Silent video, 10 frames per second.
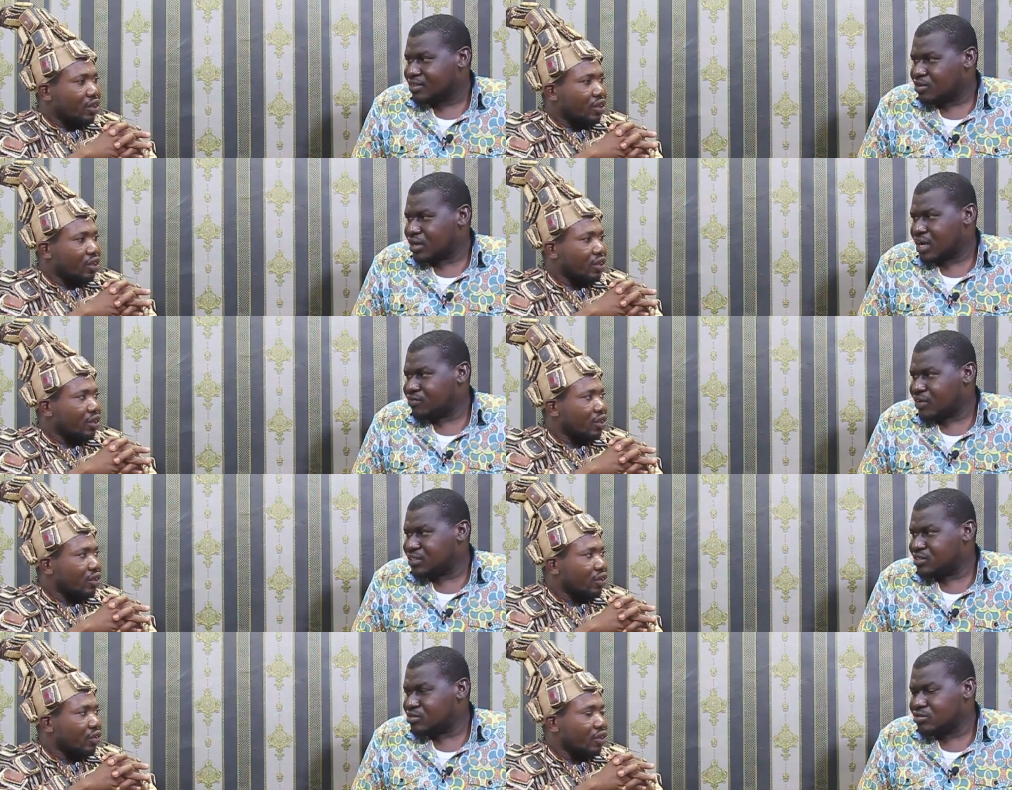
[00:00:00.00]
Speaker 1: what
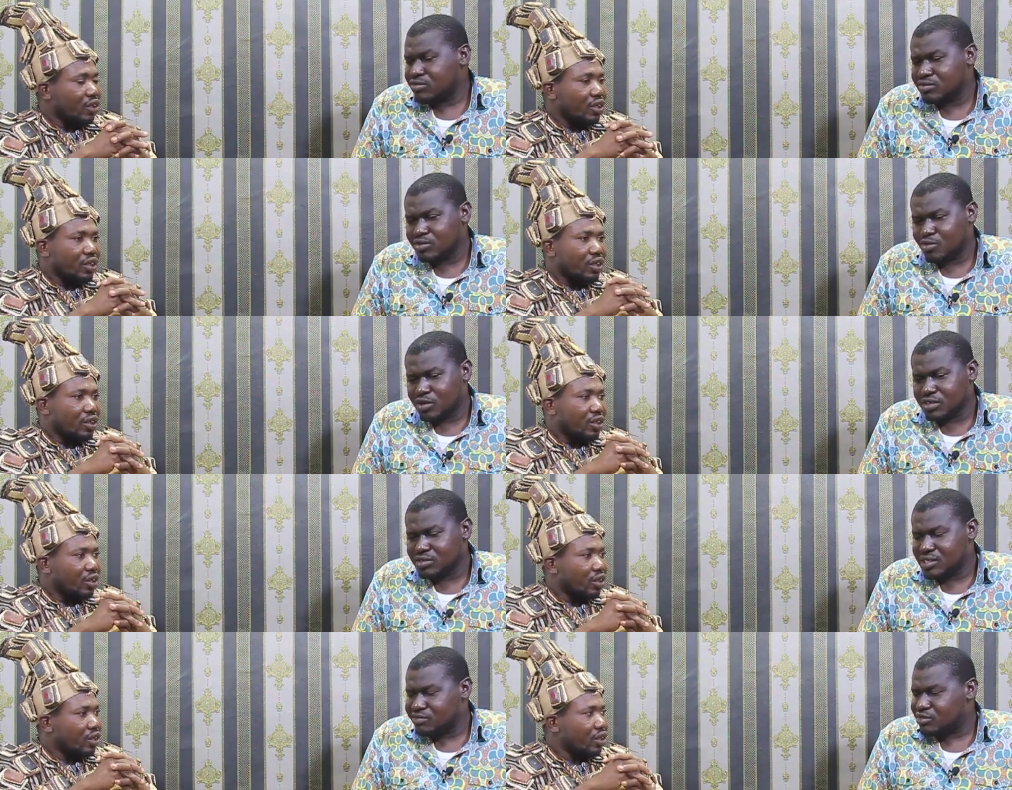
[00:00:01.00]
advice you will
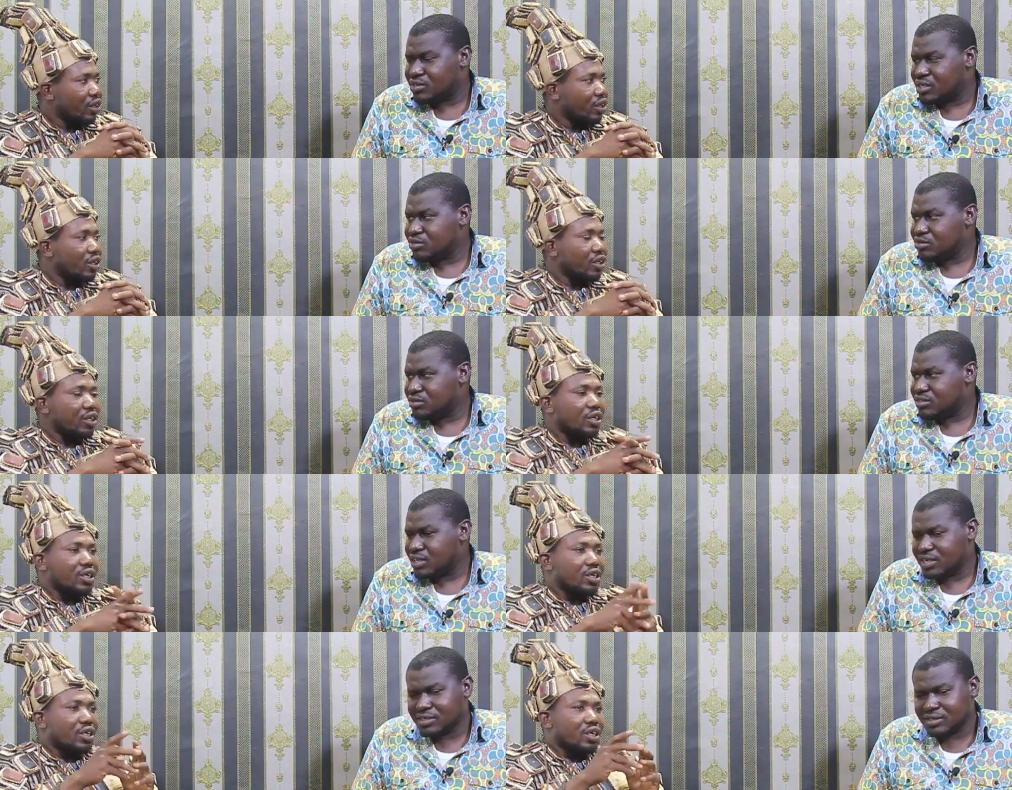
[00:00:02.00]
you give to the
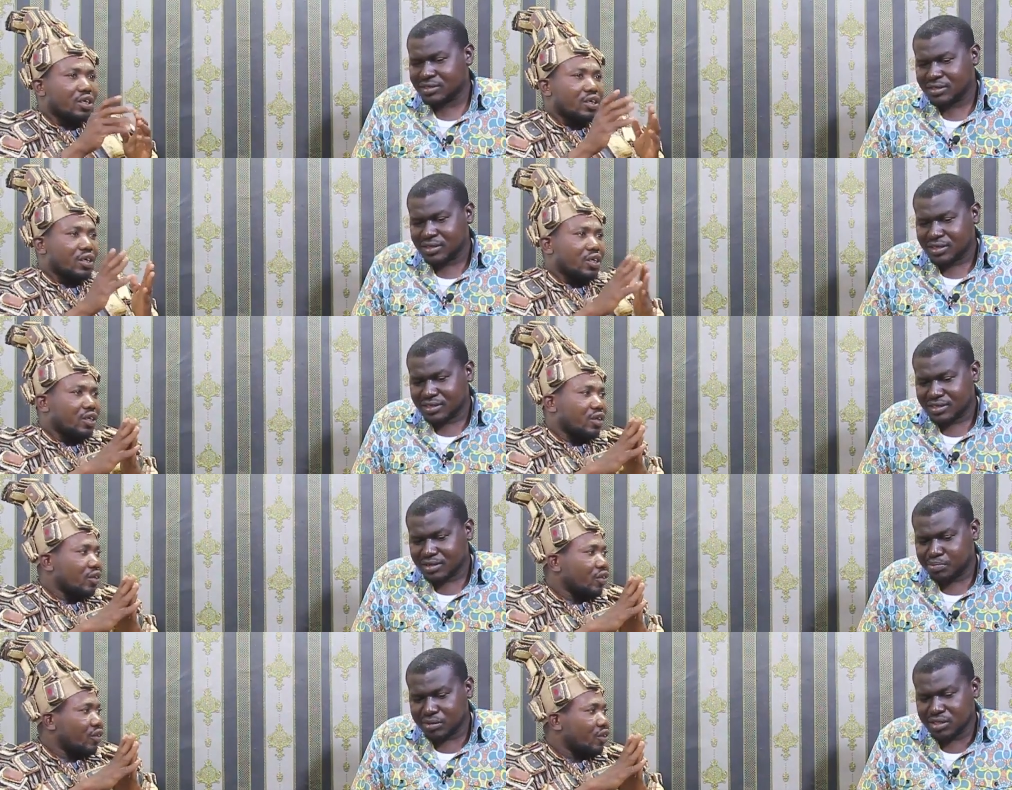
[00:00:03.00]
youth and
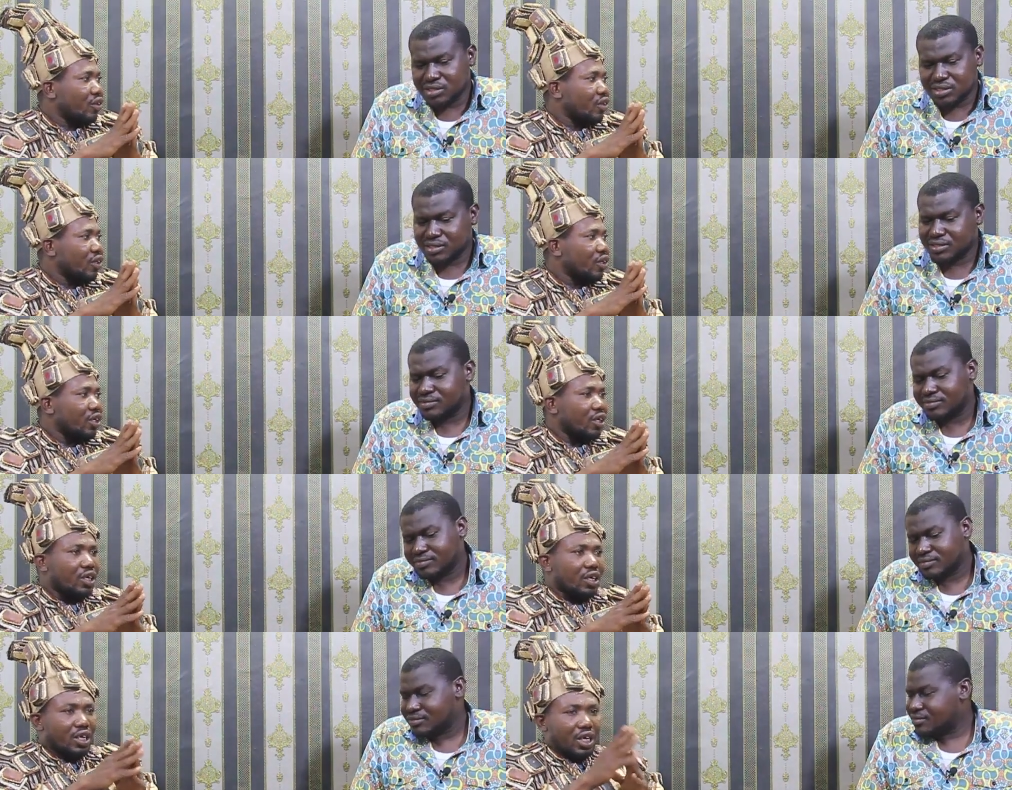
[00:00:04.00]
the police?
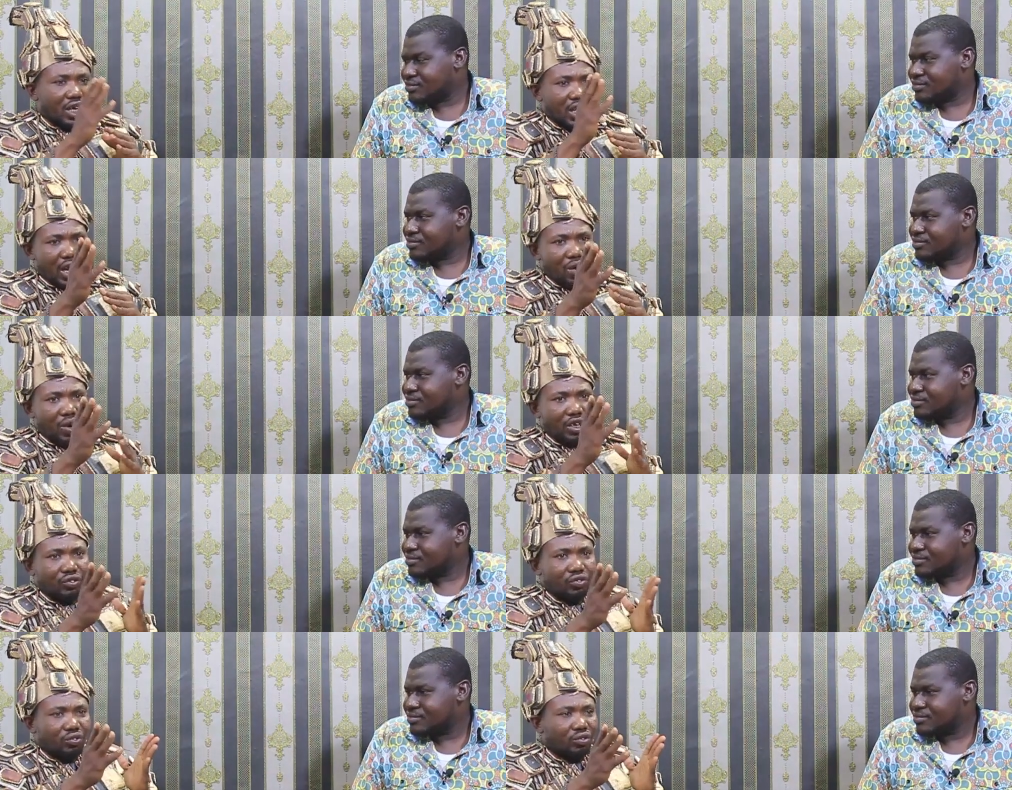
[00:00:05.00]
Speaker 2: Uh, I
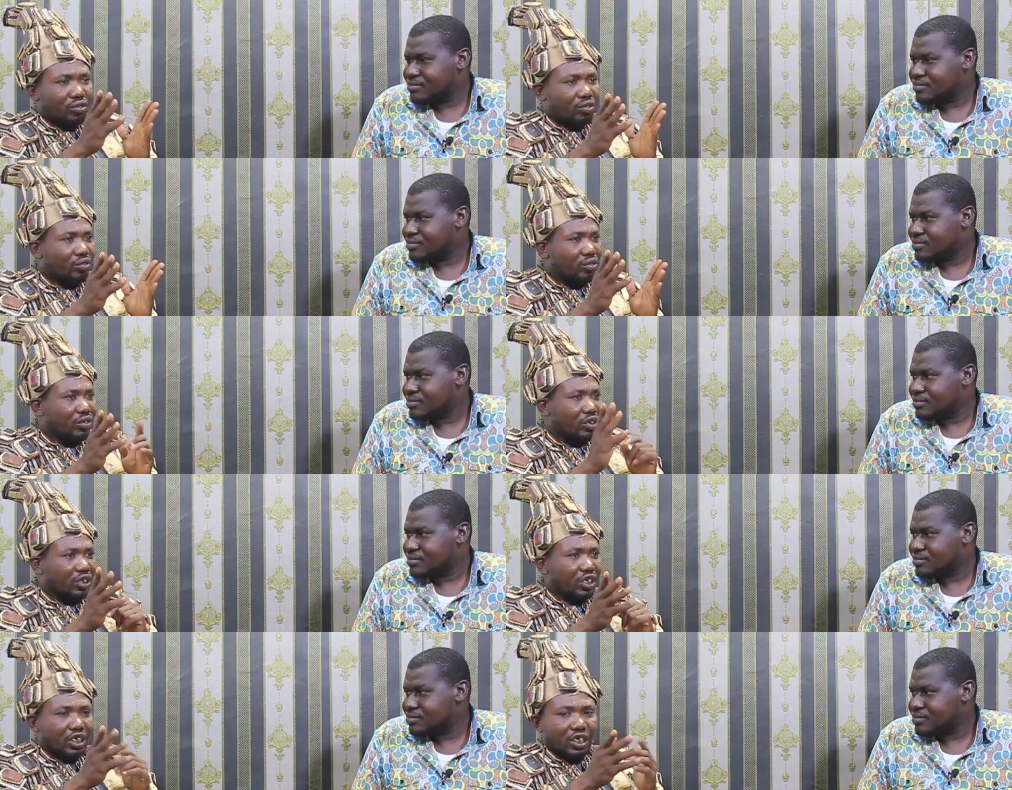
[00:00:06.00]
want to
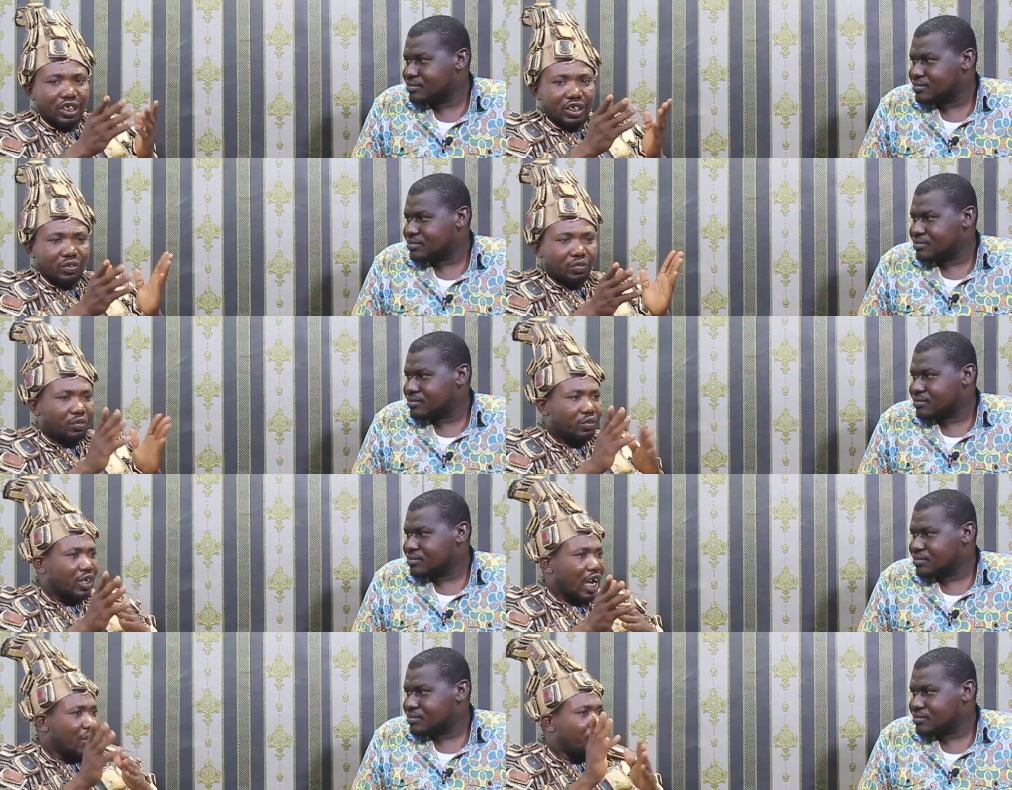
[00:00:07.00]
give
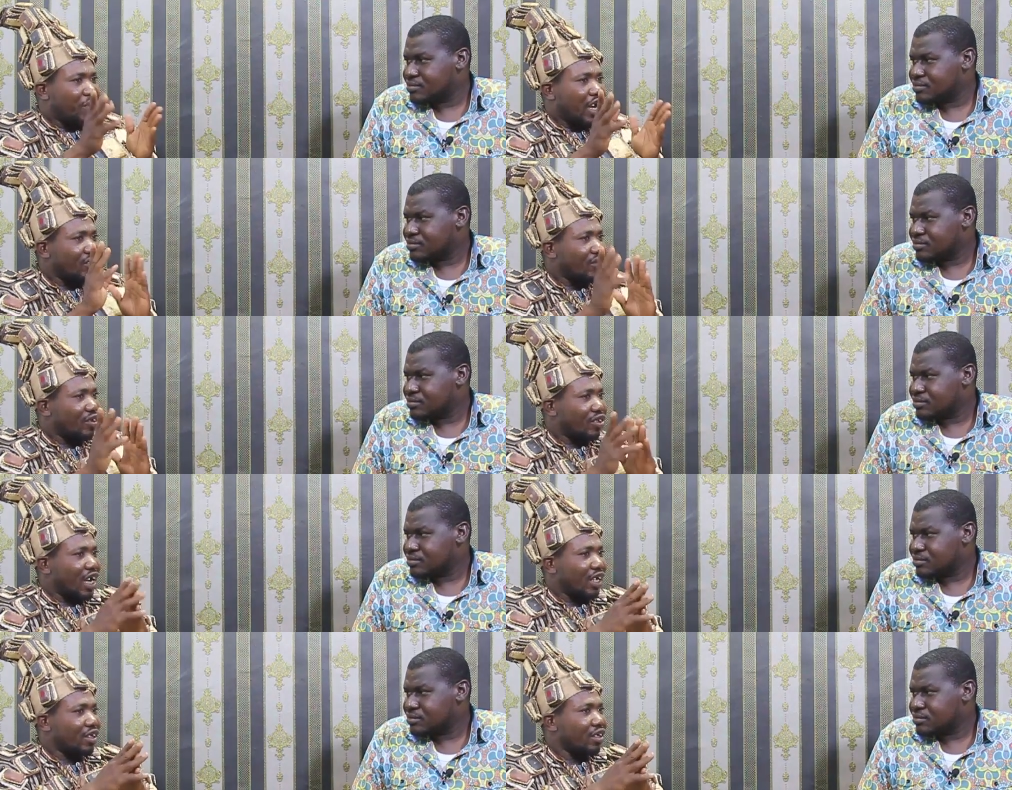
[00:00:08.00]
advice is
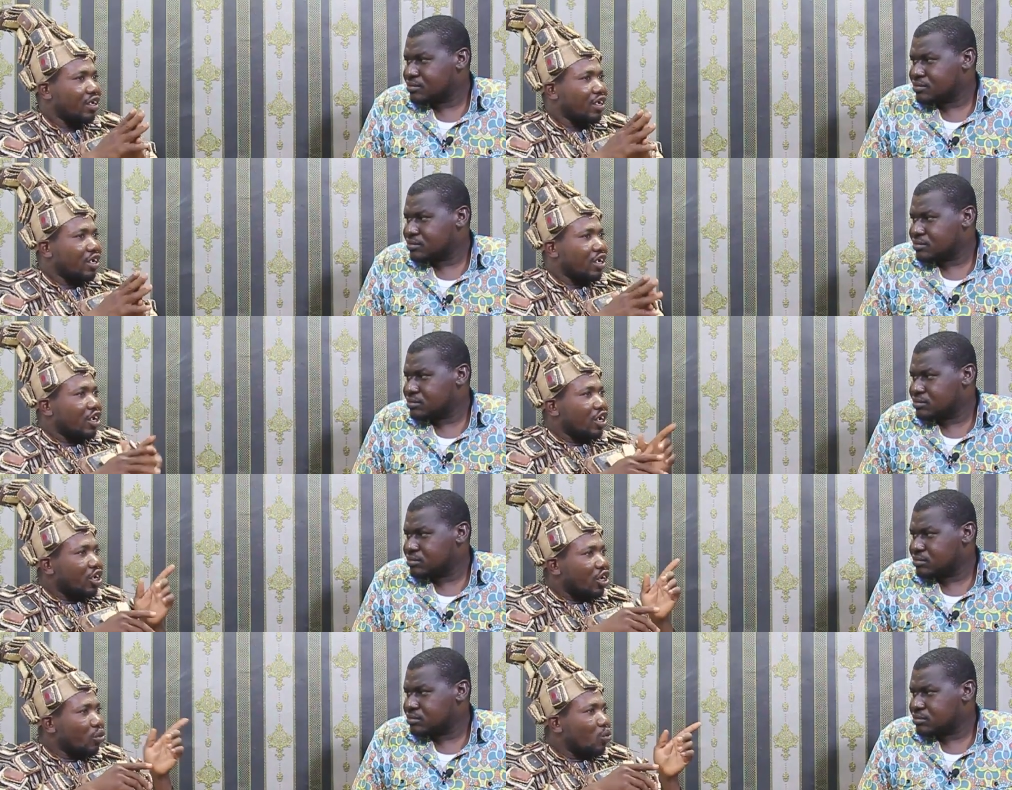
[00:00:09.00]
that
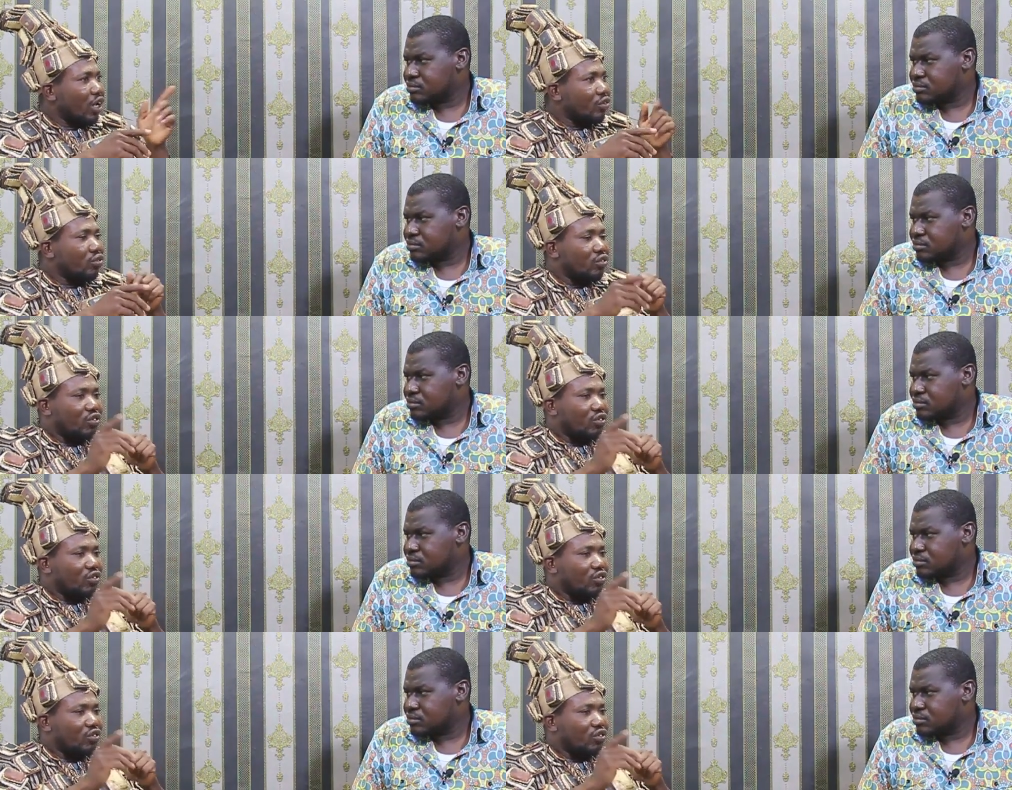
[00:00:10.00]
you want to